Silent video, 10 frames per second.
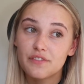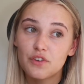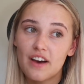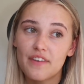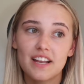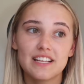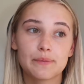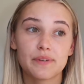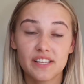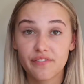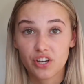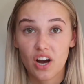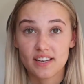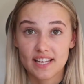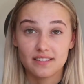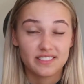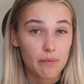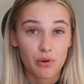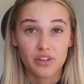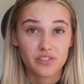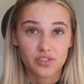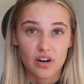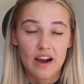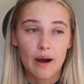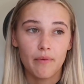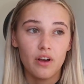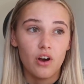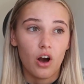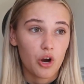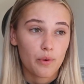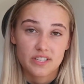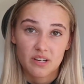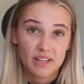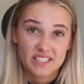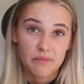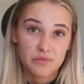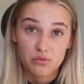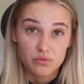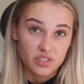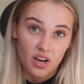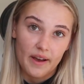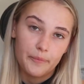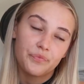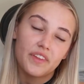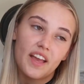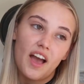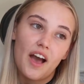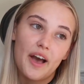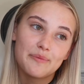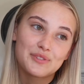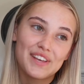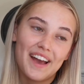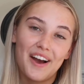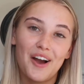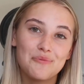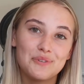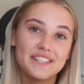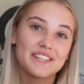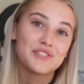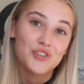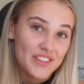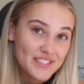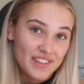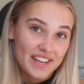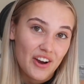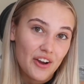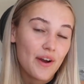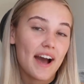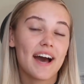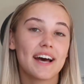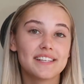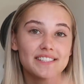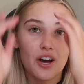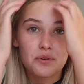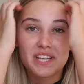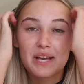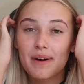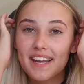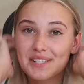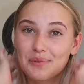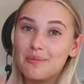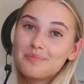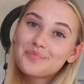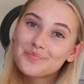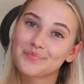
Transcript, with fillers: if you have any specific ideas DM me on Instagram I always think of my DMs all the time um so yeah I hope you did enjoy this video and I'll see you in my next one